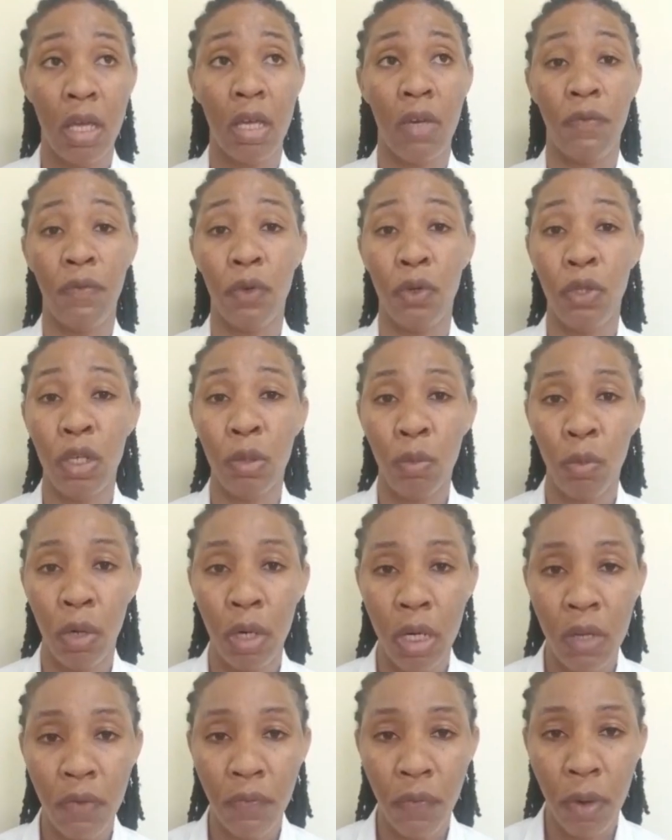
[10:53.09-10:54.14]
If you need more
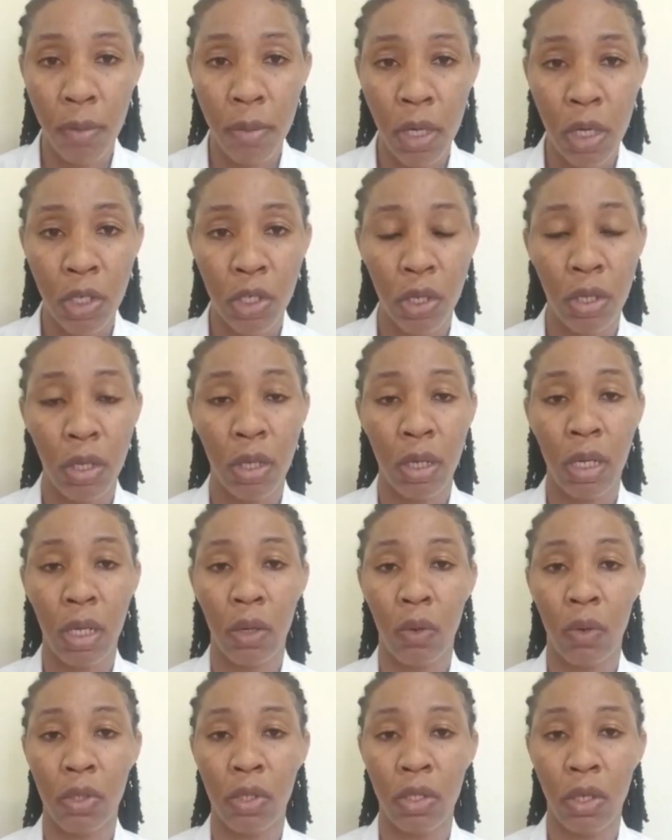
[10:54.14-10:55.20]
information, you
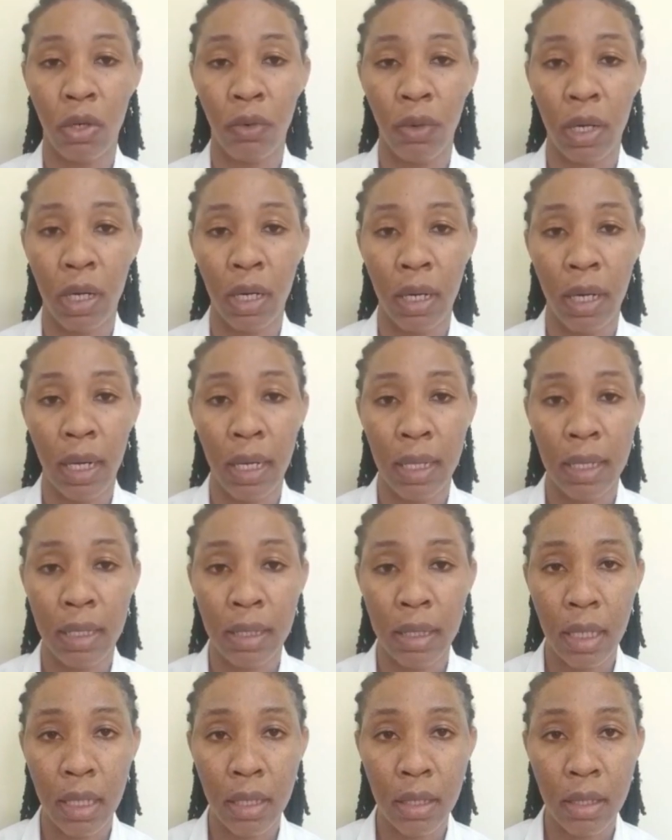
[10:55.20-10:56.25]
can go to your regular health
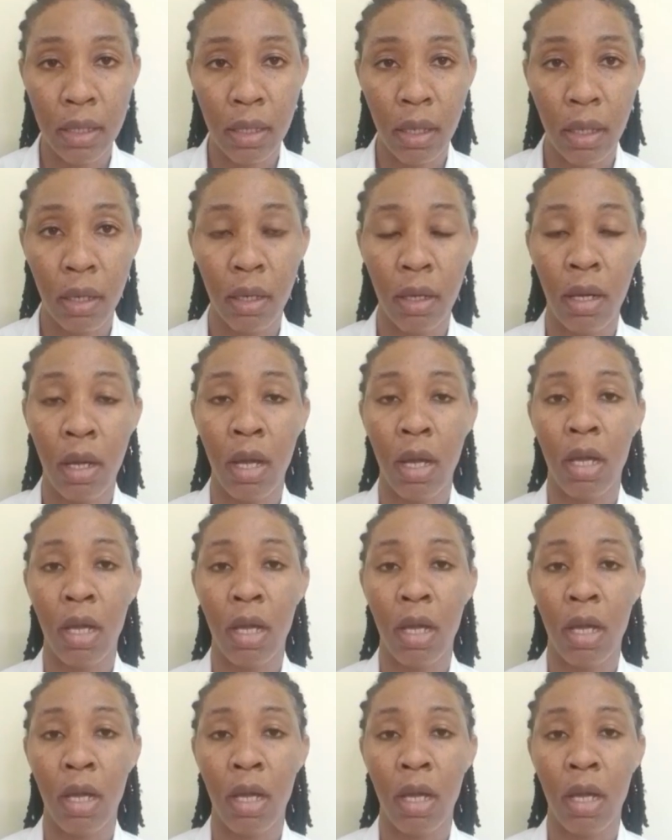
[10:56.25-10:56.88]
center,